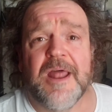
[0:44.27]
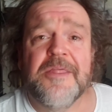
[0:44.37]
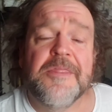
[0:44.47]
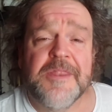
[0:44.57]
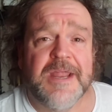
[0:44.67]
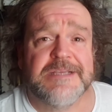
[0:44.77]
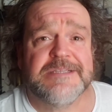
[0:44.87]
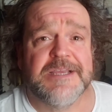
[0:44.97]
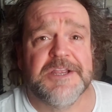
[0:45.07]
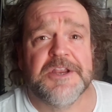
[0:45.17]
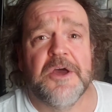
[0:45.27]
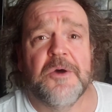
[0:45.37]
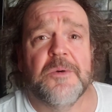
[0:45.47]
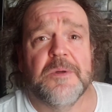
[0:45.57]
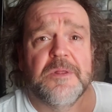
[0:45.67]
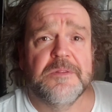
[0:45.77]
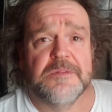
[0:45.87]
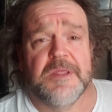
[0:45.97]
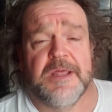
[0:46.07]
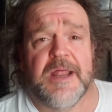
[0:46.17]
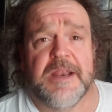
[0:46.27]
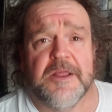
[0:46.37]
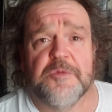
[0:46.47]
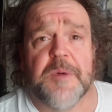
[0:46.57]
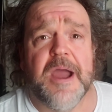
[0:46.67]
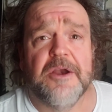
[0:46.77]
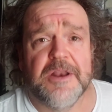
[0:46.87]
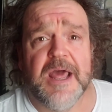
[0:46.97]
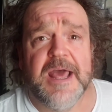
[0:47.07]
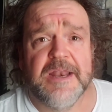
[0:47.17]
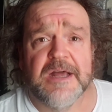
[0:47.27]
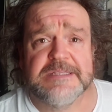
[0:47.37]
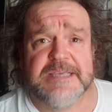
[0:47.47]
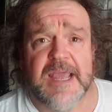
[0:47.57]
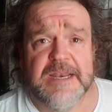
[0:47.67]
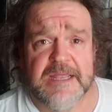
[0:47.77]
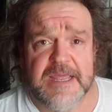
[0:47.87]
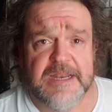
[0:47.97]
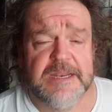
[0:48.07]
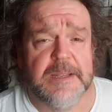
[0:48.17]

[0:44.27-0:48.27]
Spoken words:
And then the next thing you know, it had expired, and I had not scanned again.